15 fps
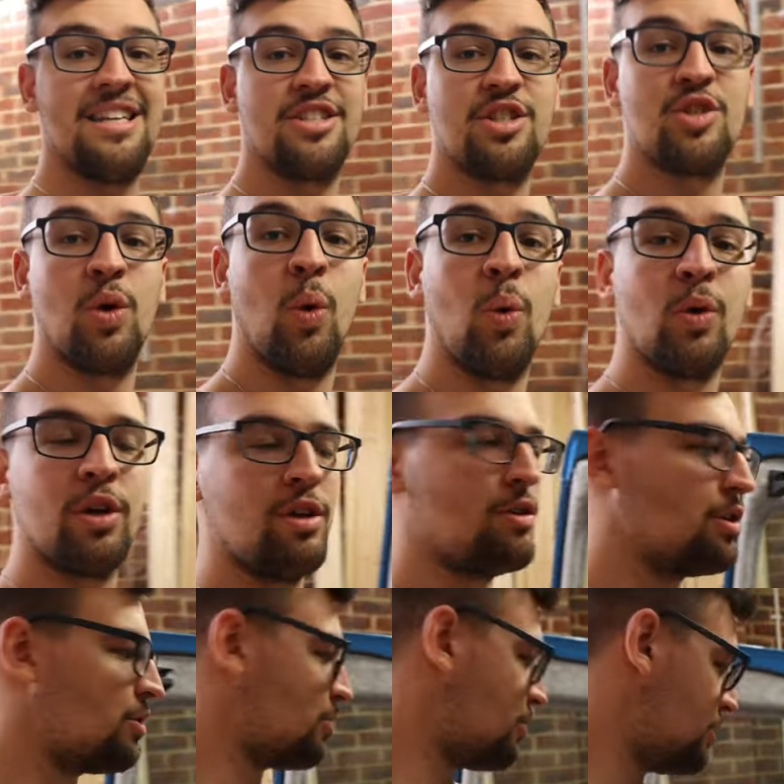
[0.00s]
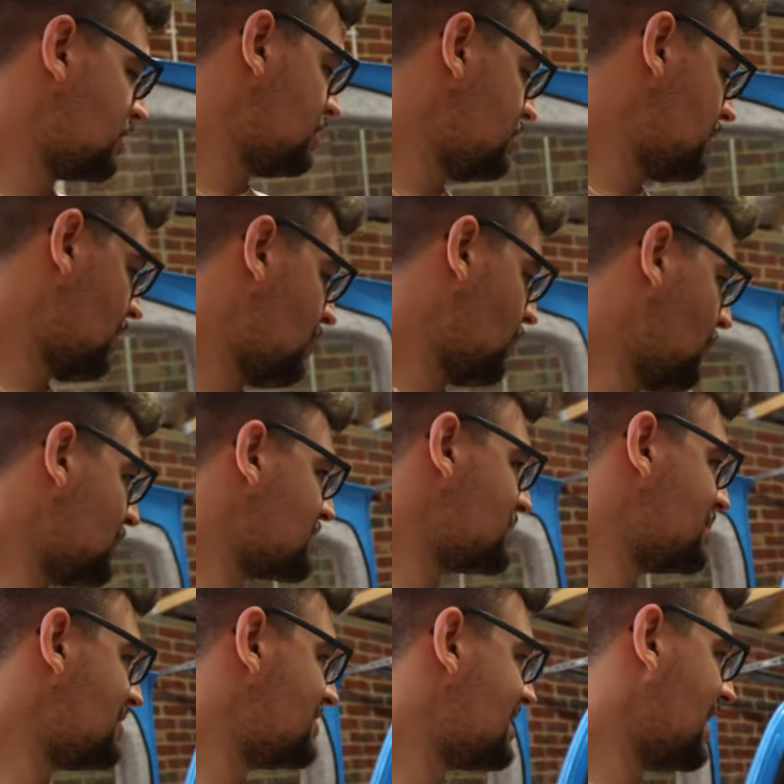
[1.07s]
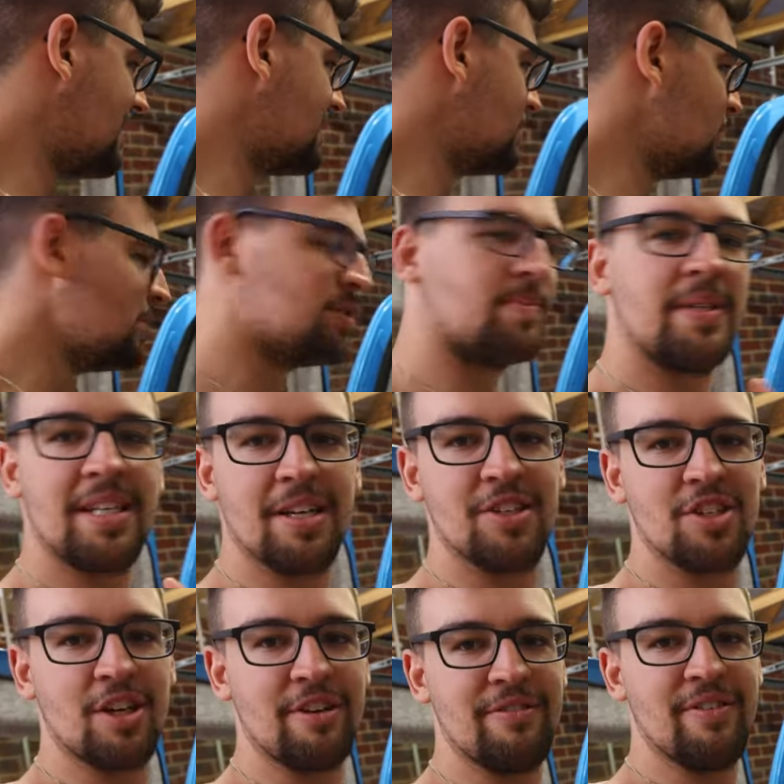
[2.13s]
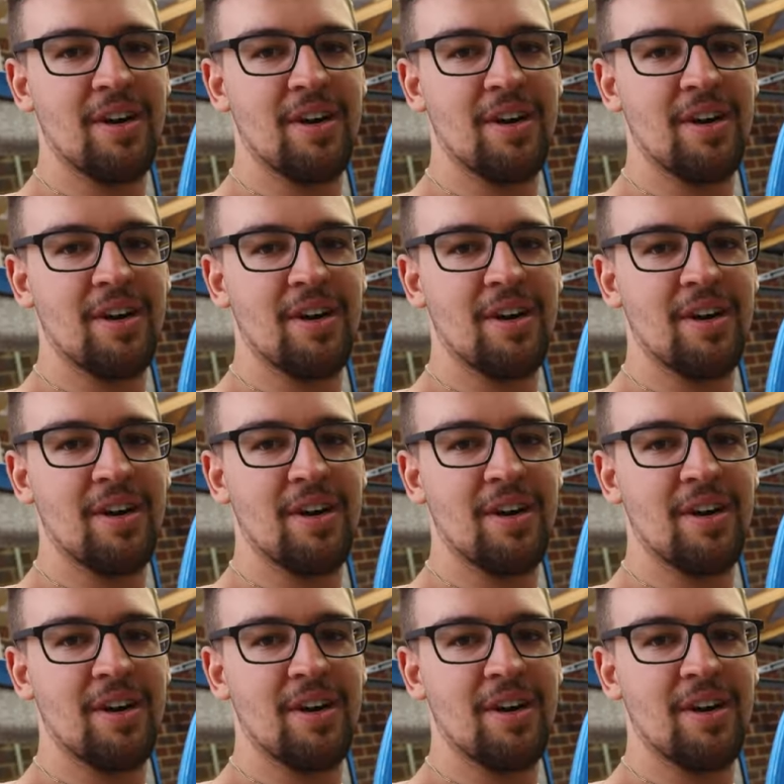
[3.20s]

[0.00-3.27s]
let's talk you through what we've done, what's been done so